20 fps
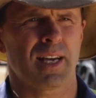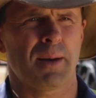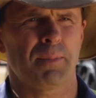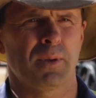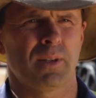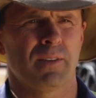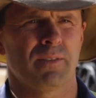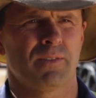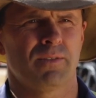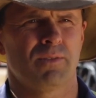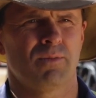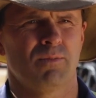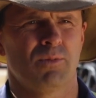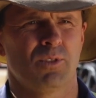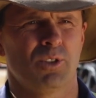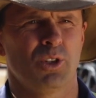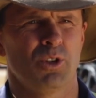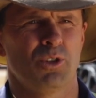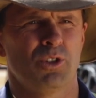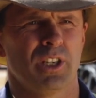couple of
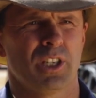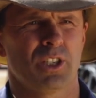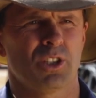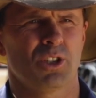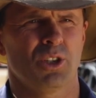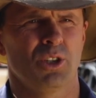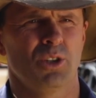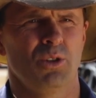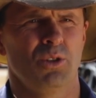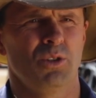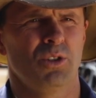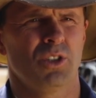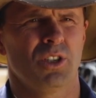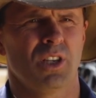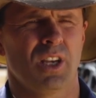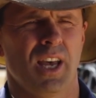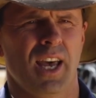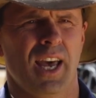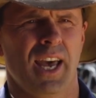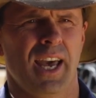
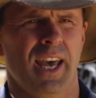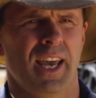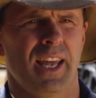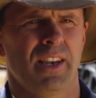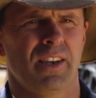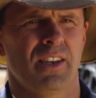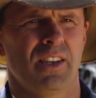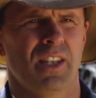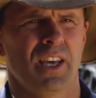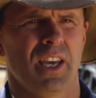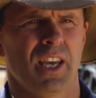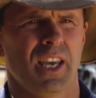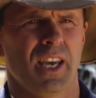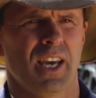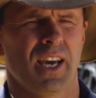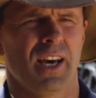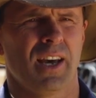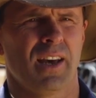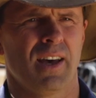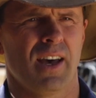262s, and
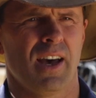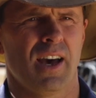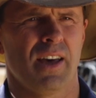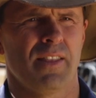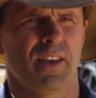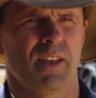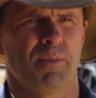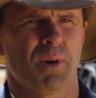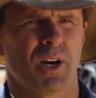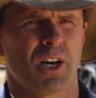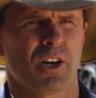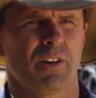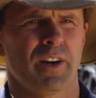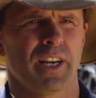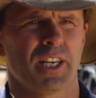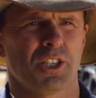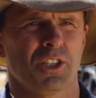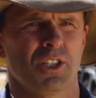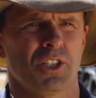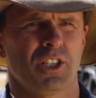then my
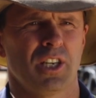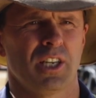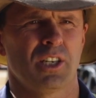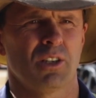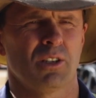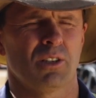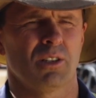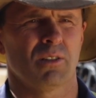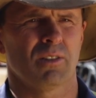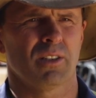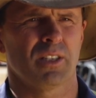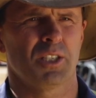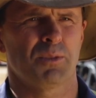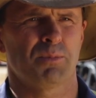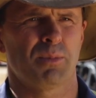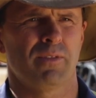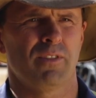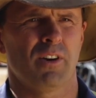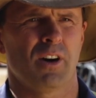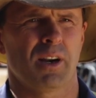correction signal
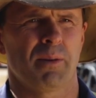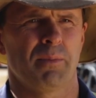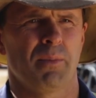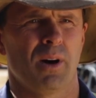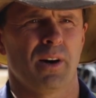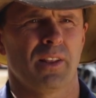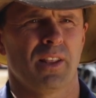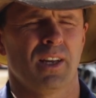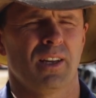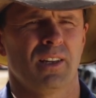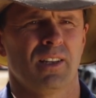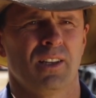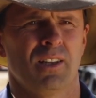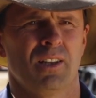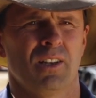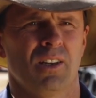is provided by the